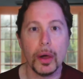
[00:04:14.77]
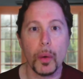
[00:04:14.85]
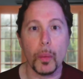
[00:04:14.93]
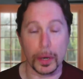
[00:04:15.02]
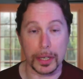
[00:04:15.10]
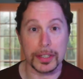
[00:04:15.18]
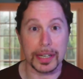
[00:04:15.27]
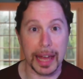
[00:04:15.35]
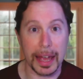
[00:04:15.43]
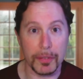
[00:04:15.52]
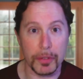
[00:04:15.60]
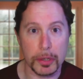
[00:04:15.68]
what it's going to
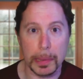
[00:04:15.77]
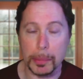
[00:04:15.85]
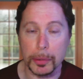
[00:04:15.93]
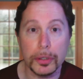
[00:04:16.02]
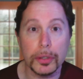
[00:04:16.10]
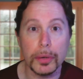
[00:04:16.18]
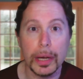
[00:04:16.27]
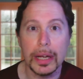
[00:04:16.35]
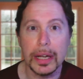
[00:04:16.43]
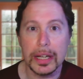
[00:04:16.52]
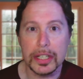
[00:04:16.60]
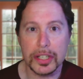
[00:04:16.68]
have those people do,
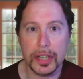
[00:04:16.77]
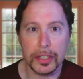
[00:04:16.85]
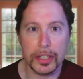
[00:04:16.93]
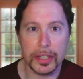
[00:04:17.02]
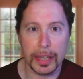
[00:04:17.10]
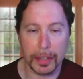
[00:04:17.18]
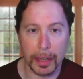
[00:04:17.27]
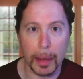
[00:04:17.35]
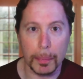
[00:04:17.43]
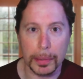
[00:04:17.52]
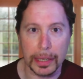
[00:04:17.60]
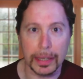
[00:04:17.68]
such that the
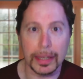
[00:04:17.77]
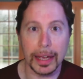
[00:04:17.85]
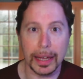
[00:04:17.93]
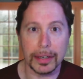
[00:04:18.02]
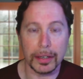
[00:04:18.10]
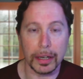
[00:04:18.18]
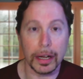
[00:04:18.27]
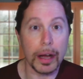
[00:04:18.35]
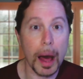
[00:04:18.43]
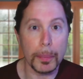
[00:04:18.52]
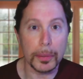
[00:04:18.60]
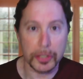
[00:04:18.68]
company can
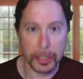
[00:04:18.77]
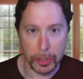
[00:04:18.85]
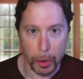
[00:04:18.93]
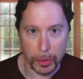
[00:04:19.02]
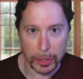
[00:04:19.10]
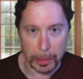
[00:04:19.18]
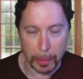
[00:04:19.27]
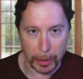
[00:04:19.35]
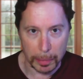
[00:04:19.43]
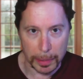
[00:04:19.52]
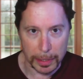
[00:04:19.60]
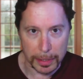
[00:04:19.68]
accomplish its goals in the
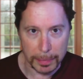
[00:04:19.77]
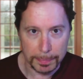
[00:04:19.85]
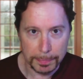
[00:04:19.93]
marketplace.